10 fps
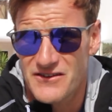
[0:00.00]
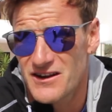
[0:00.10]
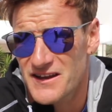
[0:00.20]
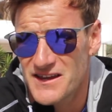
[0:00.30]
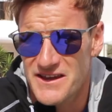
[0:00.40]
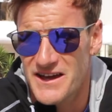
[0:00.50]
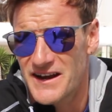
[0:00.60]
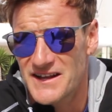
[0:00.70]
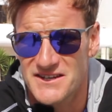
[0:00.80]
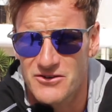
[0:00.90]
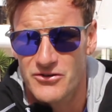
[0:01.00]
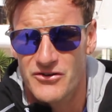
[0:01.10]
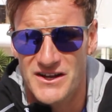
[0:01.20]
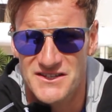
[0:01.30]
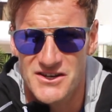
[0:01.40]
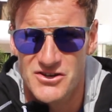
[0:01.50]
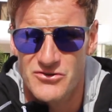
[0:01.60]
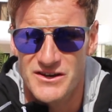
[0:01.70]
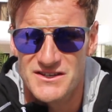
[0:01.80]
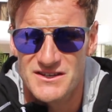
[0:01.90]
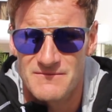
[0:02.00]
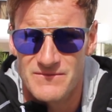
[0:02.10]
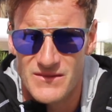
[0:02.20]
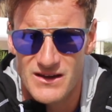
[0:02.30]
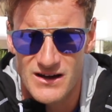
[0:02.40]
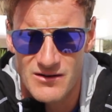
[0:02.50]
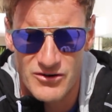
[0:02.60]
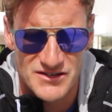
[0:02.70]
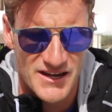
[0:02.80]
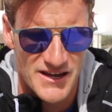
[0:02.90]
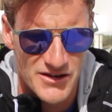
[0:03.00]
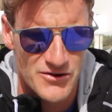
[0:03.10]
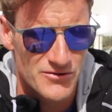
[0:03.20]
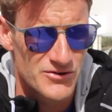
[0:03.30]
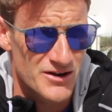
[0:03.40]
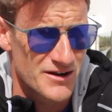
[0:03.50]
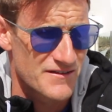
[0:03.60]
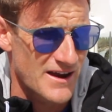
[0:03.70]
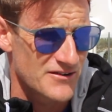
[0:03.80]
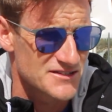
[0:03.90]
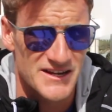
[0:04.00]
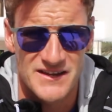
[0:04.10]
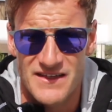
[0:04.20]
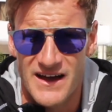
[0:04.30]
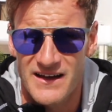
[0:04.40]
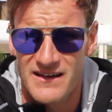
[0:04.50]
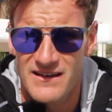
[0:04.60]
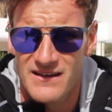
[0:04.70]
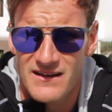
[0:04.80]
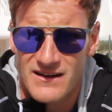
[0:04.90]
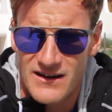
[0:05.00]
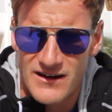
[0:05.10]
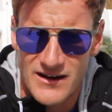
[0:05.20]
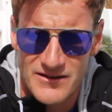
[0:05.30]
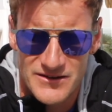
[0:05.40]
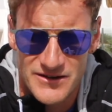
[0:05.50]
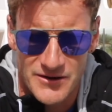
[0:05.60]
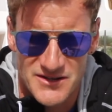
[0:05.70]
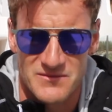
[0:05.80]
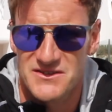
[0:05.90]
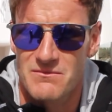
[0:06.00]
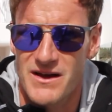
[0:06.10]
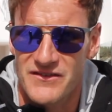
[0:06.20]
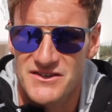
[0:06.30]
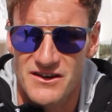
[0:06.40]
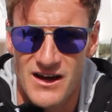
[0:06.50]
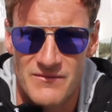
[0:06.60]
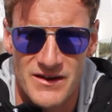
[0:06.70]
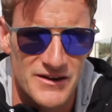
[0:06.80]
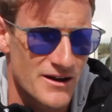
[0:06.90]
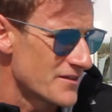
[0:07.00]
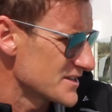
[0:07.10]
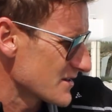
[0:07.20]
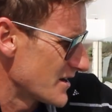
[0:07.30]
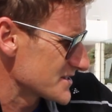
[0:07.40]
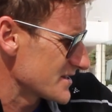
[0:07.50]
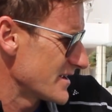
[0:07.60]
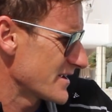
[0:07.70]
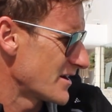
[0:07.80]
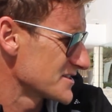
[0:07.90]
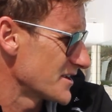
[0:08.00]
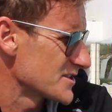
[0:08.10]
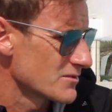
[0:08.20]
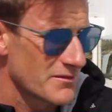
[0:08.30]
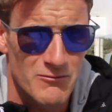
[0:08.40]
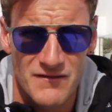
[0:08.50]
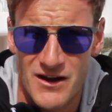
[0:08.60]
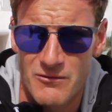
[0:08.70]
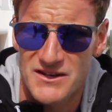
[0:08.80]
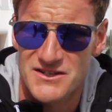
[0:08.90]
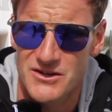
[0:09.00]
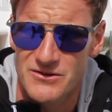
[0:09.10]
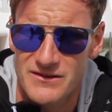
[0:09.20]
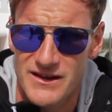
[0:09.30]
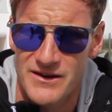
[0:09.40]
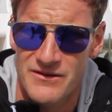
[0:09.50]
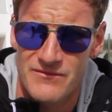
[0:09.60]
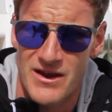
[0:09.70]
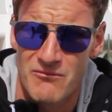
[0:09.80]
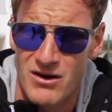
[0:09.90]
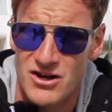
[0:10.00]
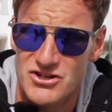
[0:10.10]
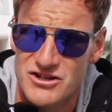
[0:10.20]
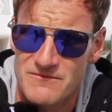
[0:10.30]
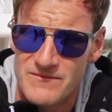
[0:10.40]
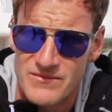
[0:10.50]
If you're lucky, you get an 18 or 19 degrees. Whereas here you're kind of guaranteed that you know, some sunbathing time, and you know there's guys here swimming with no wetsuit in March.